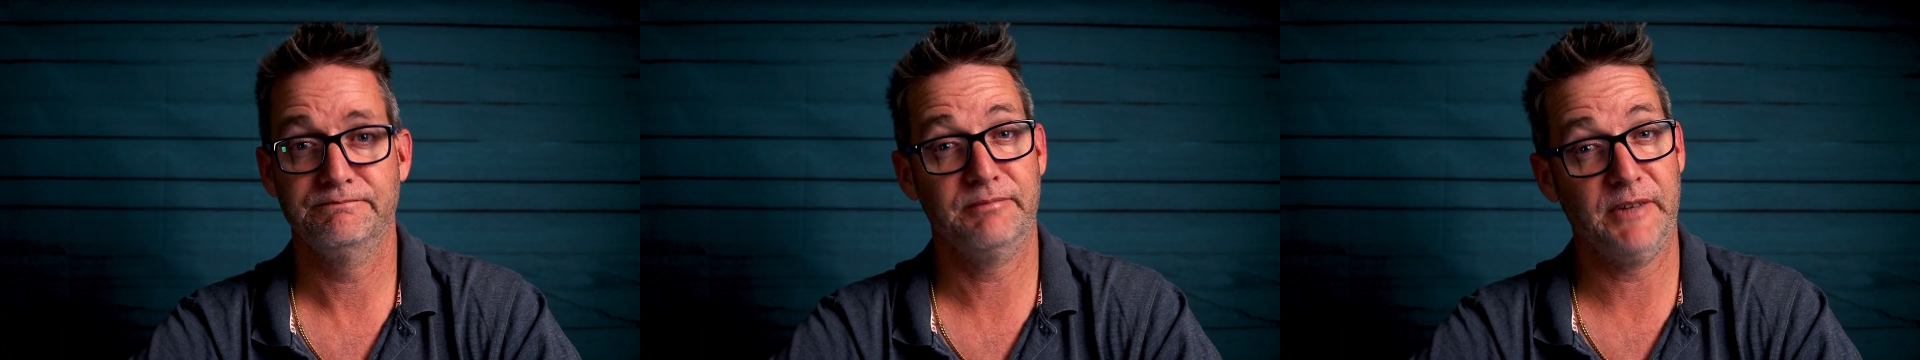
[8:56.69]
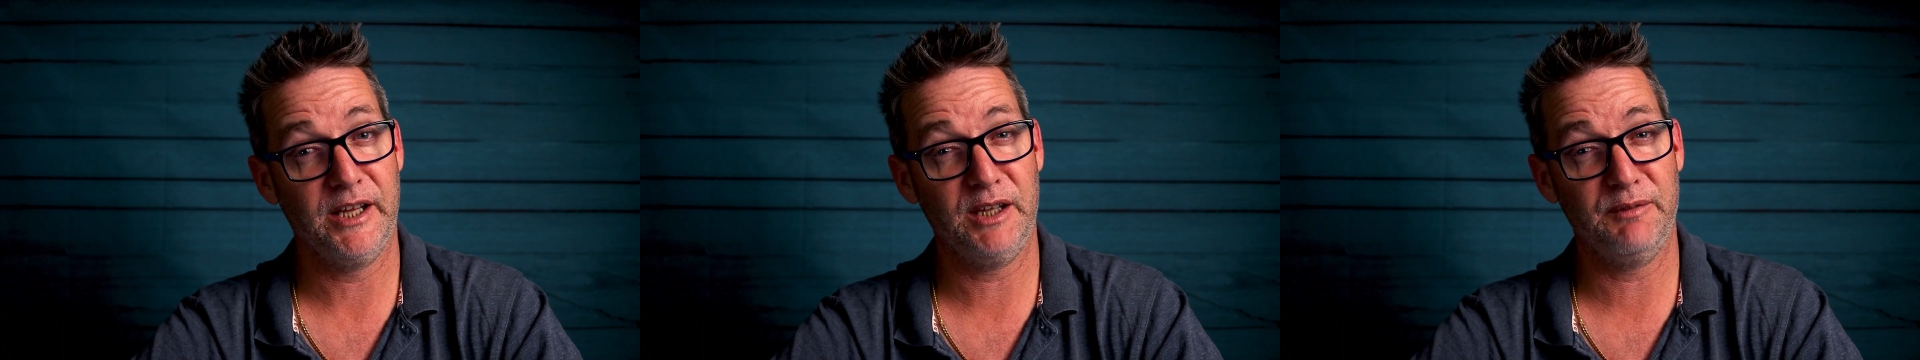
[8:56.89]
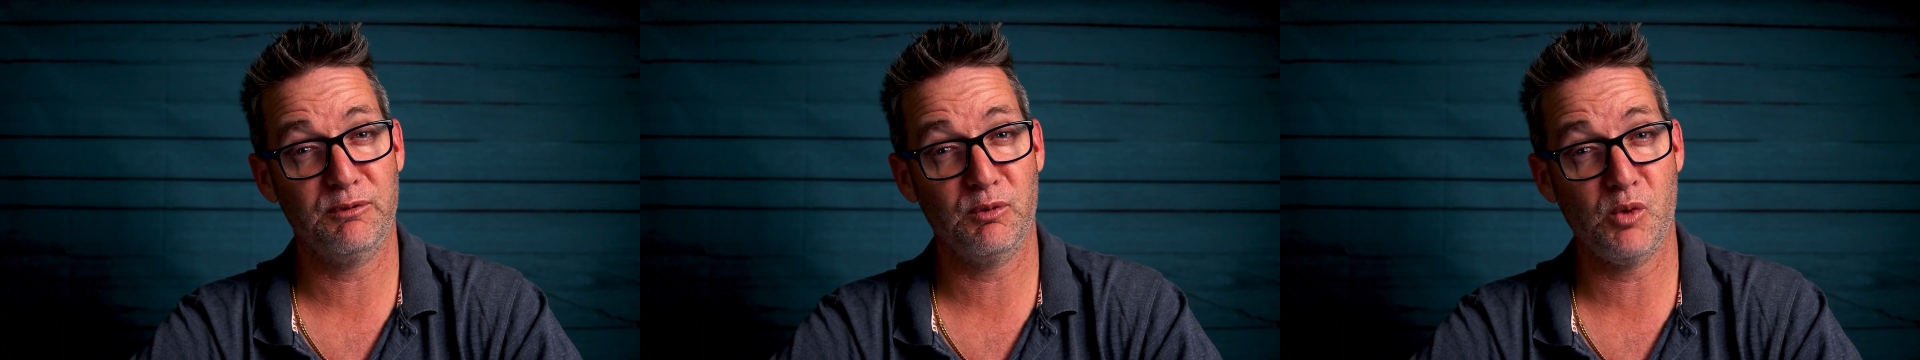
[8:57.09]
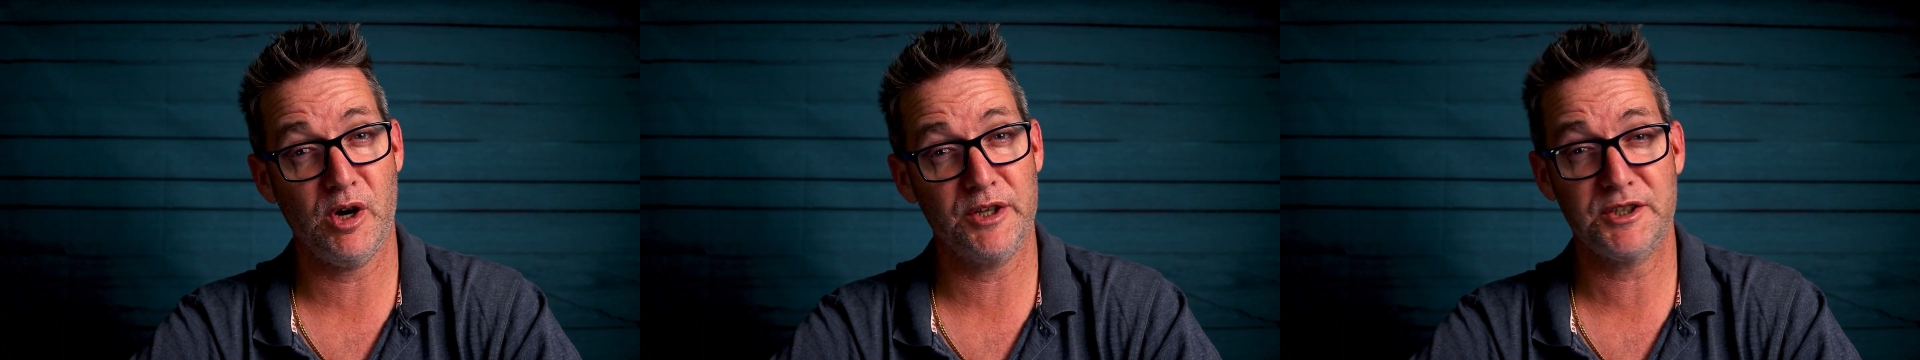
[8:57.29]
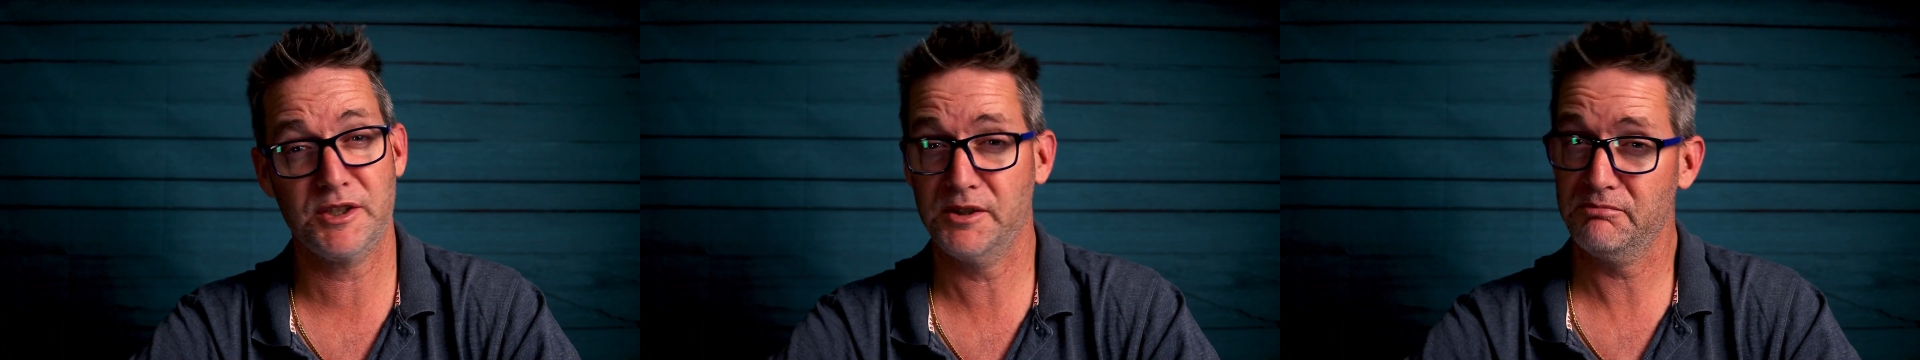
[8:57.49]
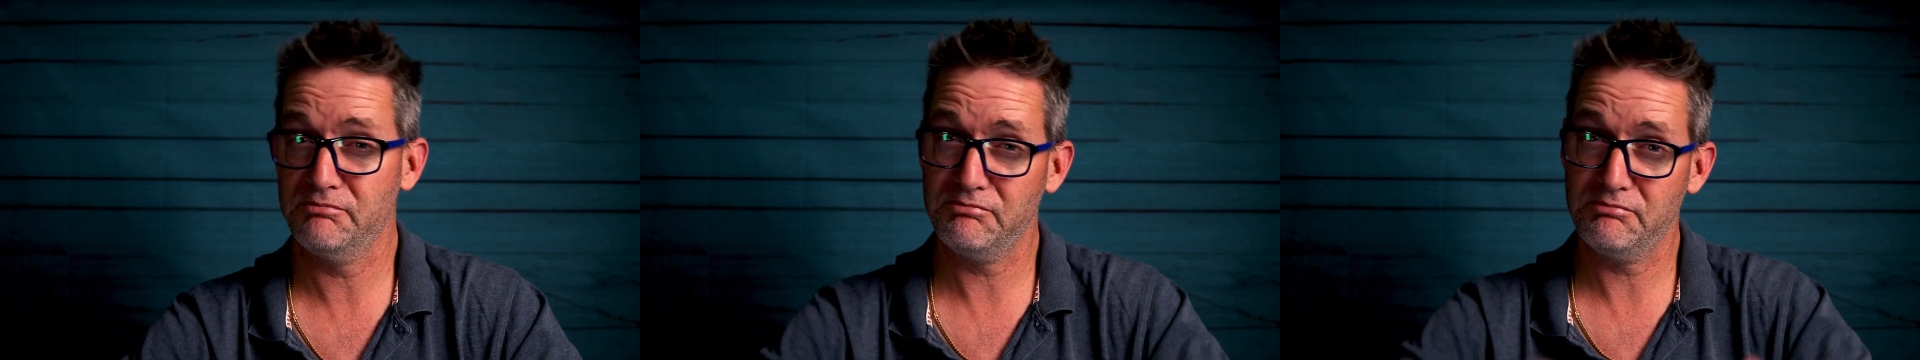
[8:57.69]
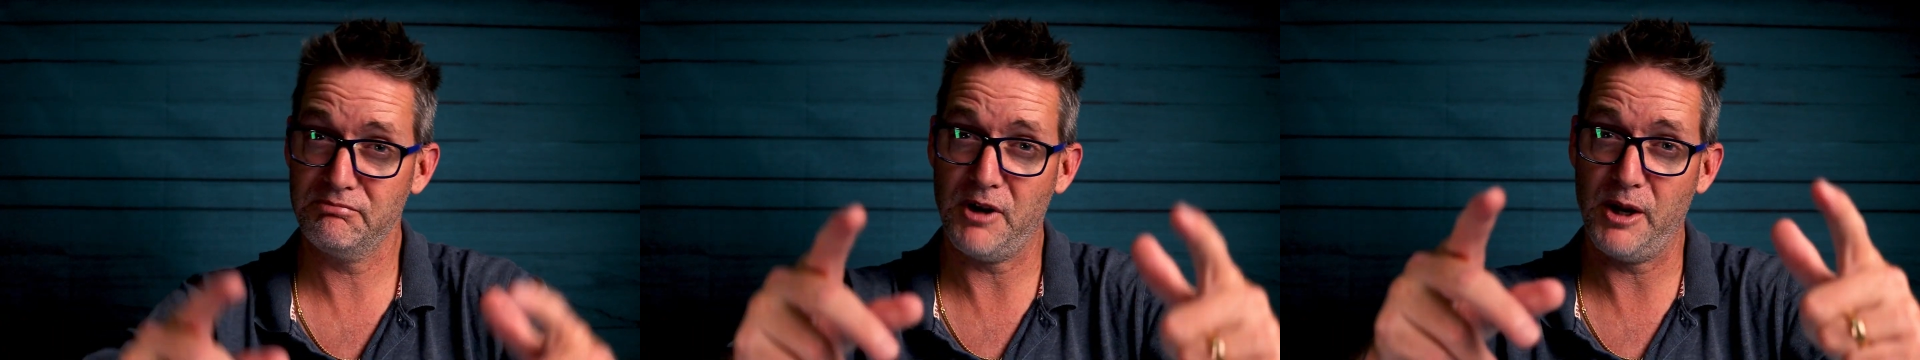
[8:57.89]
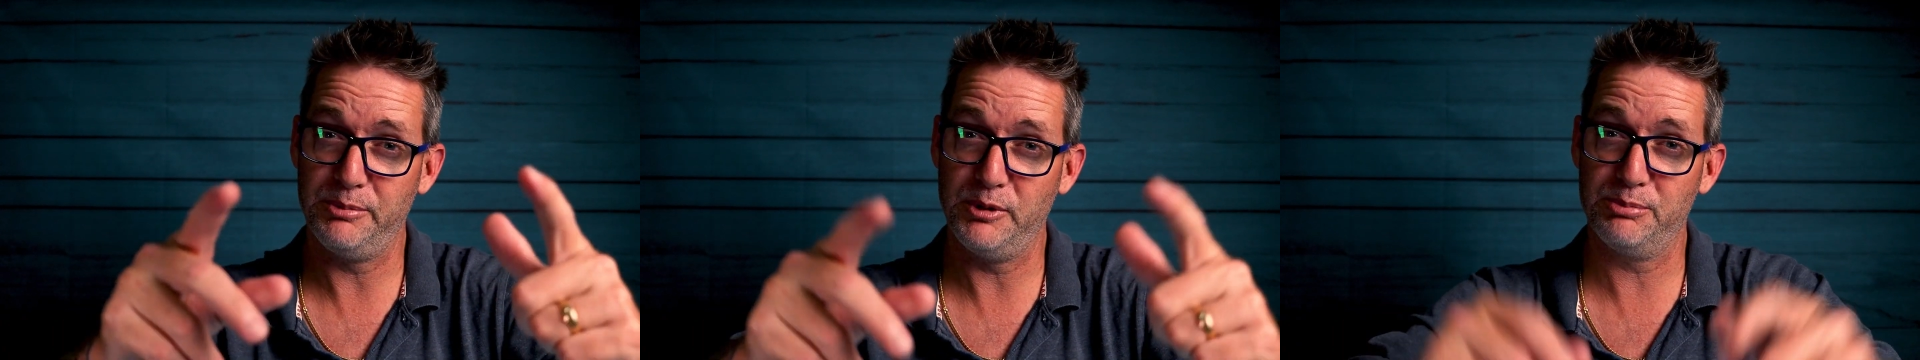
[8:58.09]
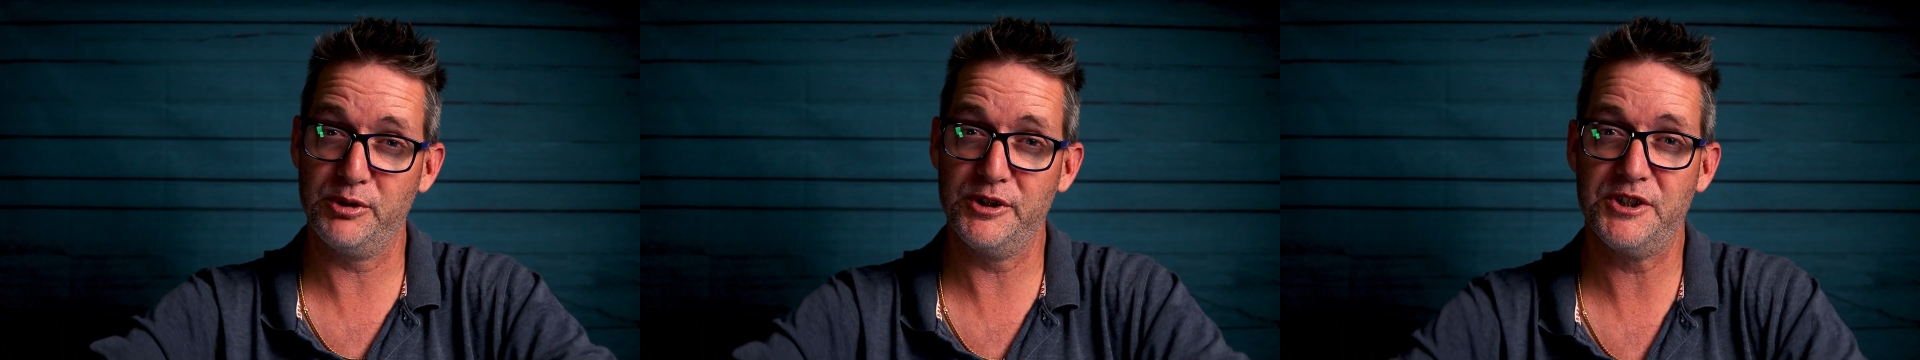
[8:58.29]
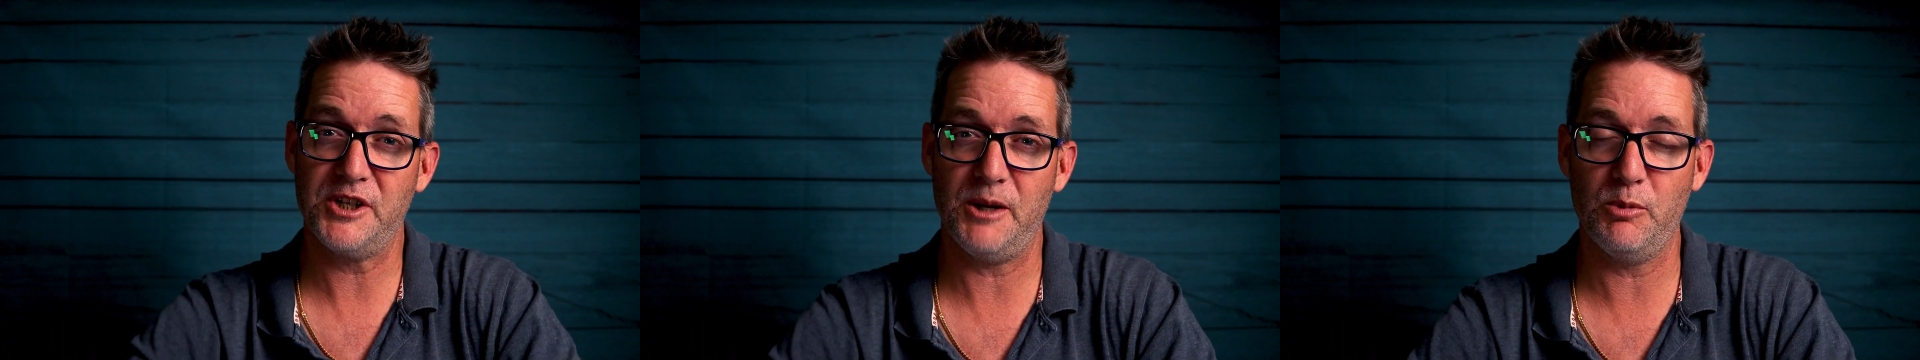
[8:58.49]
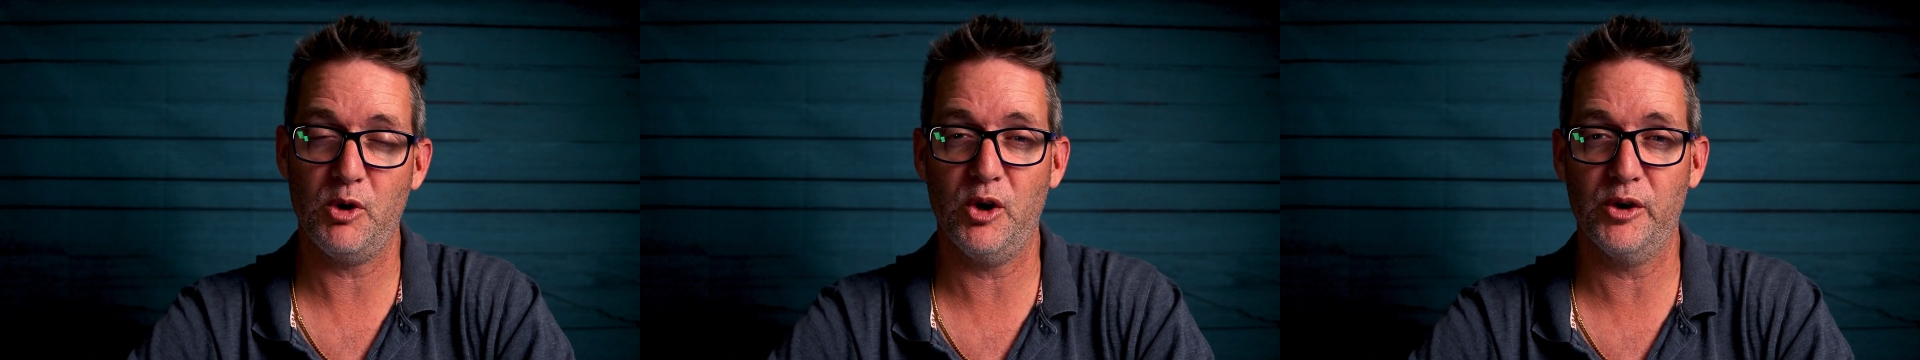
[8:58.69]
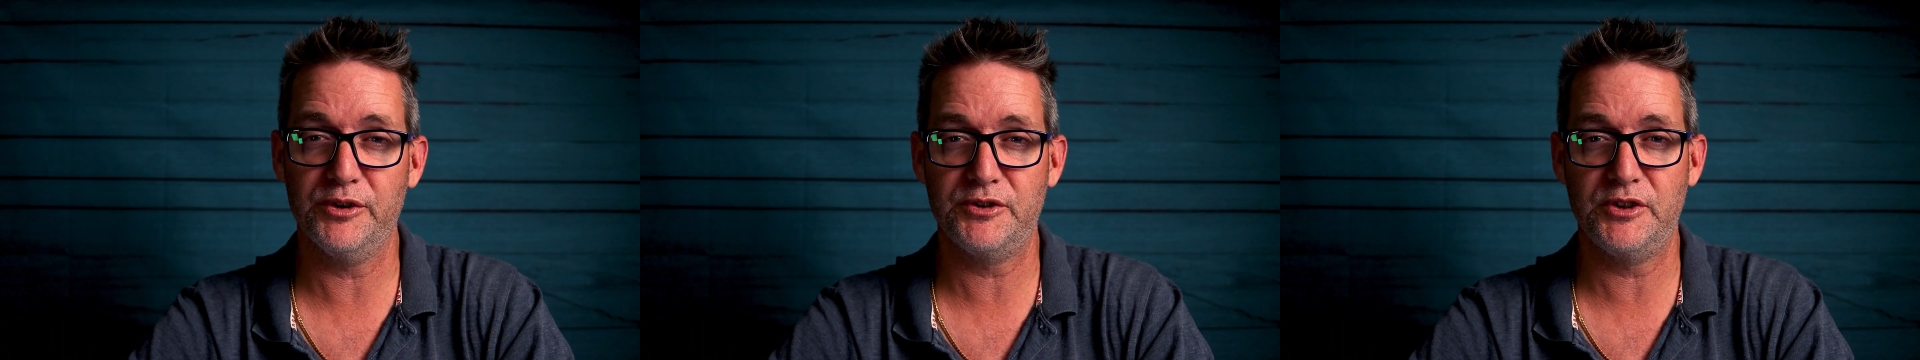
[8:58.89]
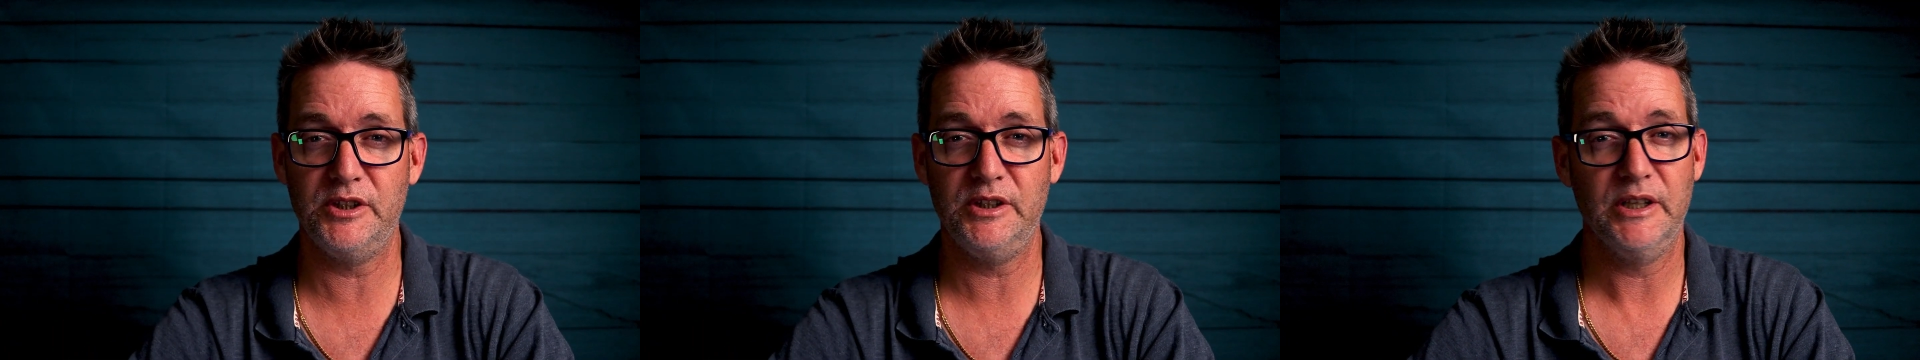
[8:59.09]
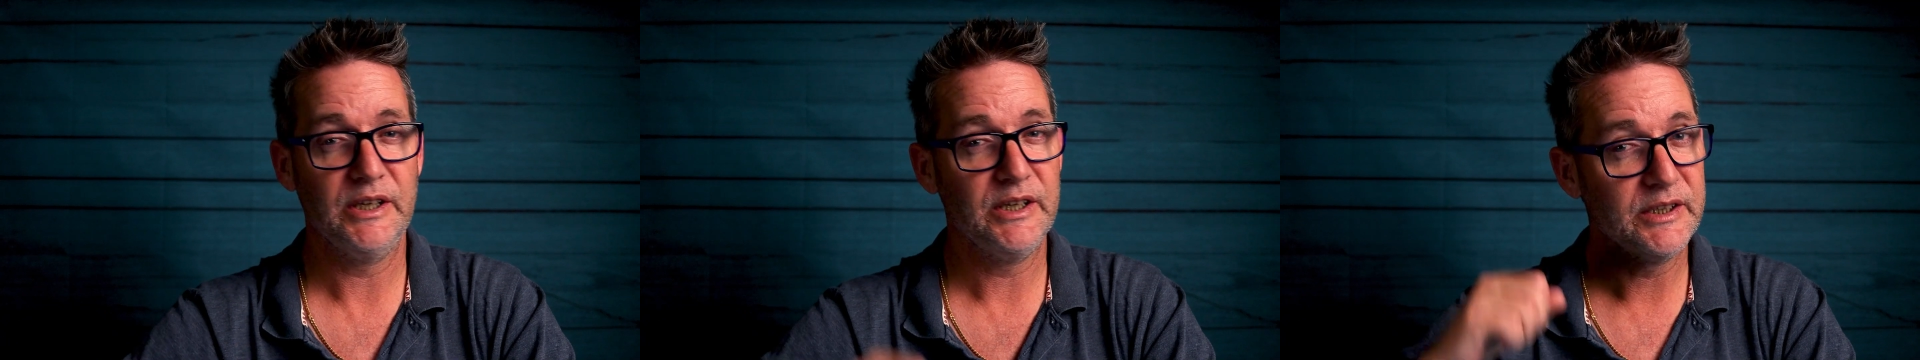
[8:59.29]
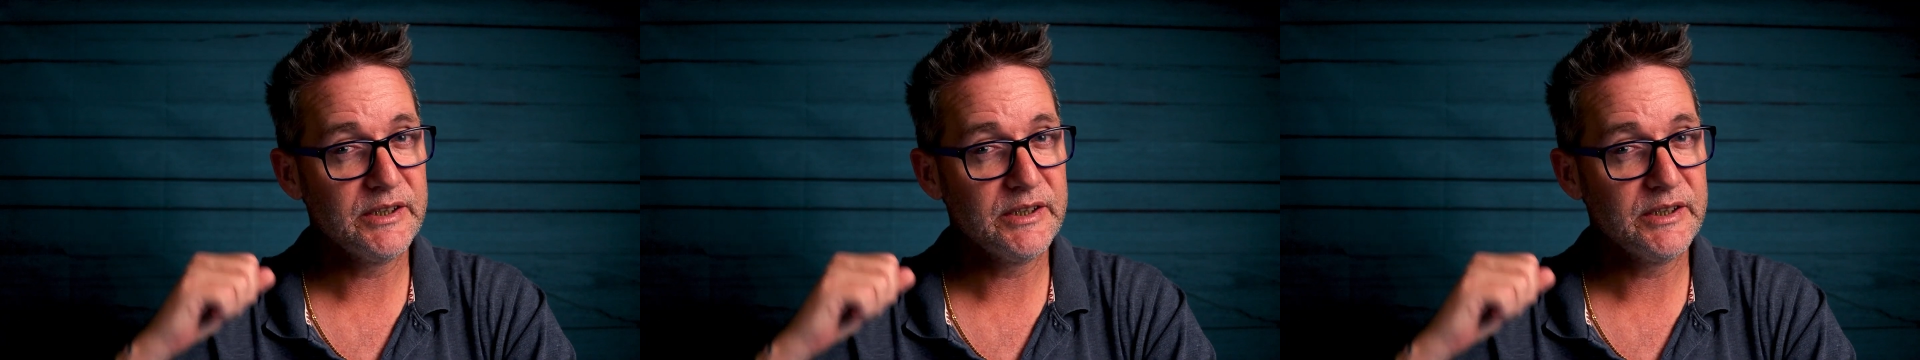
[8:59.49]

Thank you for watching. I hope you appreciate my honesty.